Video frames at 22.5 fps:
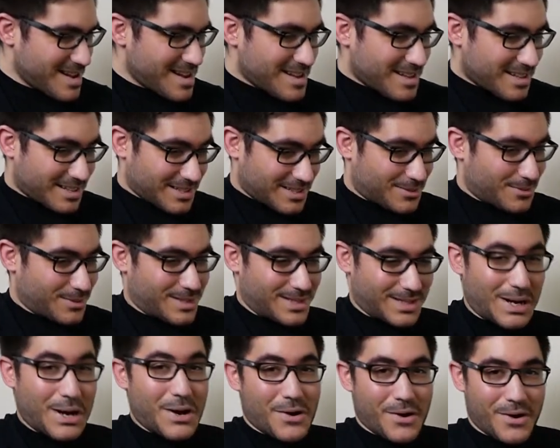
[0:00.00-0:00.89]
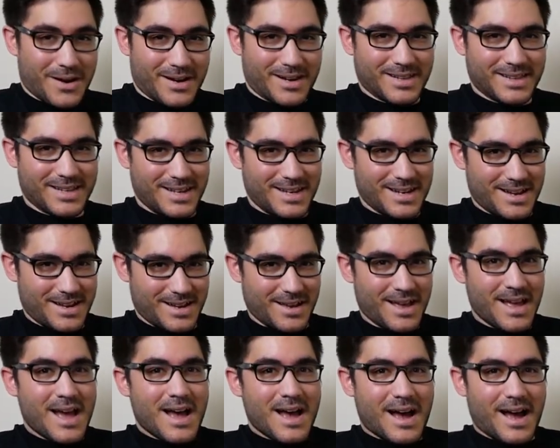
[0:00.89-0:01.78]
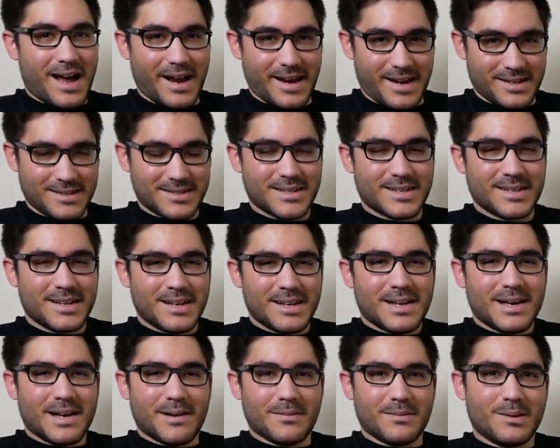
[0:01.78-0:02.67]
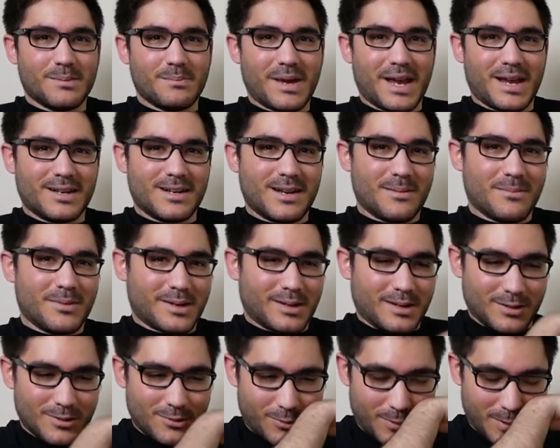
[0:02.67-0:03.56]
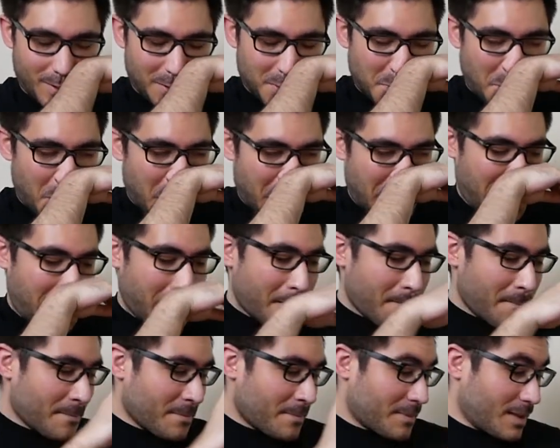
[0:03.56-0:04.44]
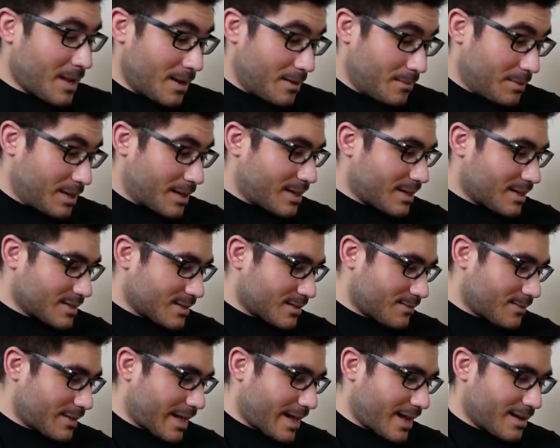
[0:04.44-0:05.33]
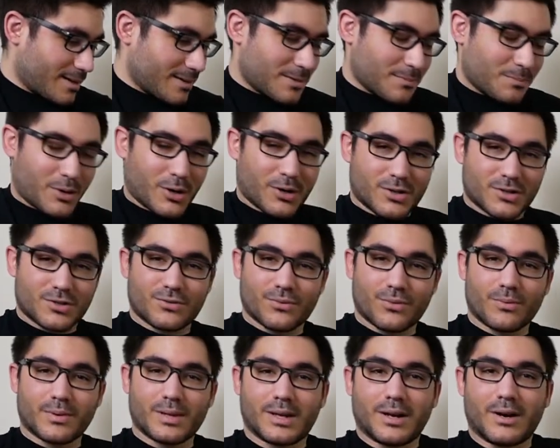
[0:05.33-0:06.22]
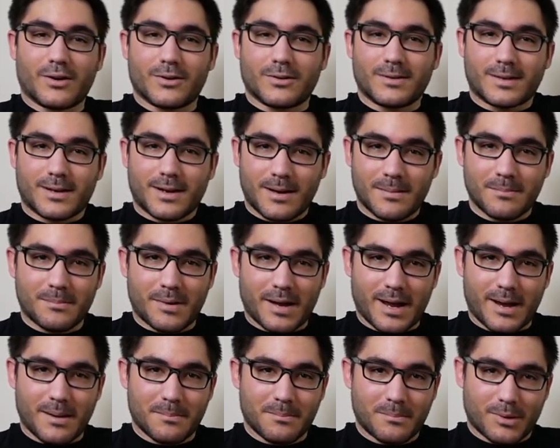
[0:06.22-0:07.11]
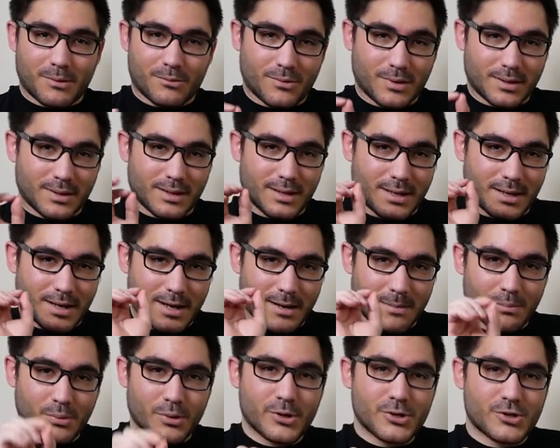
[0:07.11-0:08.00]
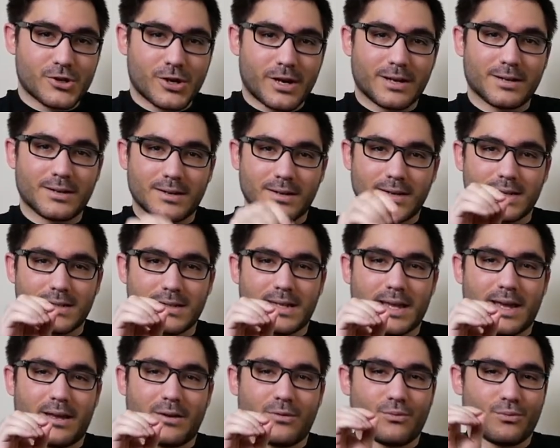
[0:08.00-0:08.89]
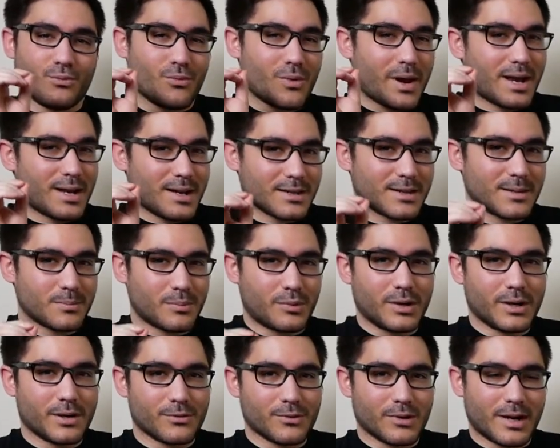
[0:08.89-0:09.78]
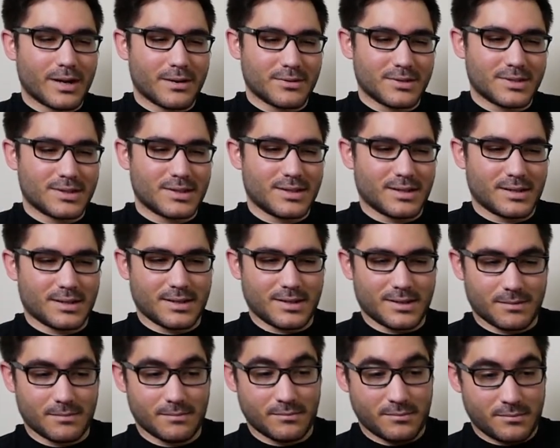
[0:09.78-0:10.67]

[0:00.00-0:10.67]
the height of the pandemic in 2020, and because of that, parts were really hard to come by. But one thing I appreciated is that right at the point where I was thinking,